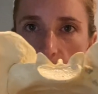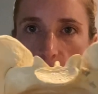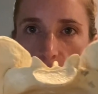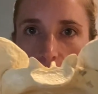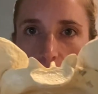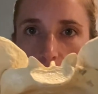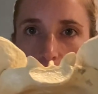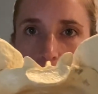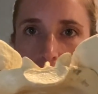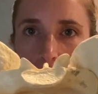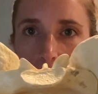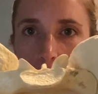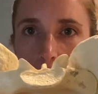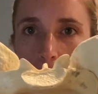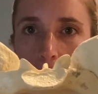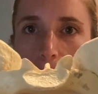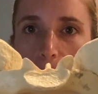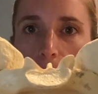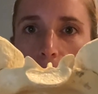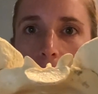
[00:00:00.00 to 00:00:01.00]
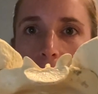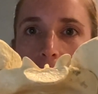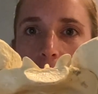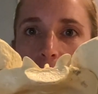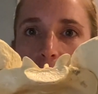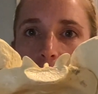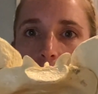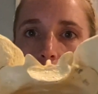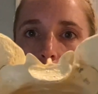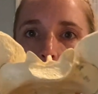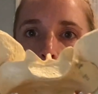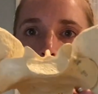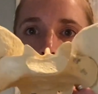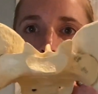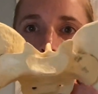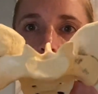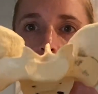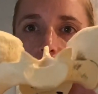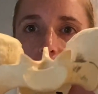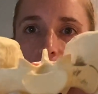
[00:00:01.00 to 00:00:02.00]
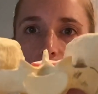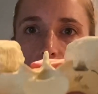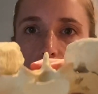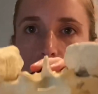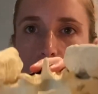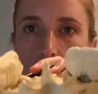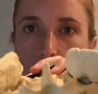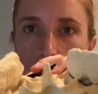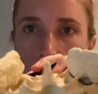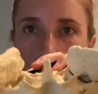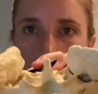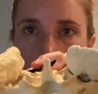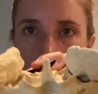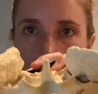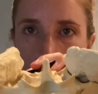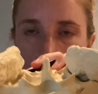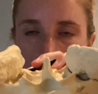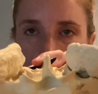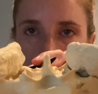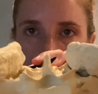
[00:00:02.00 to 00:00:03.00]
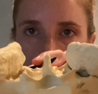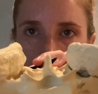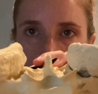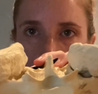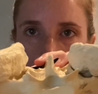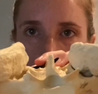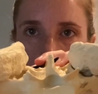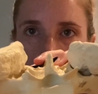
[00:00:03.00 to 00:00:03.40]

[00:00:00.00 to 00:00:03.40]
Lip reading: view here, if you anteriorly tilt,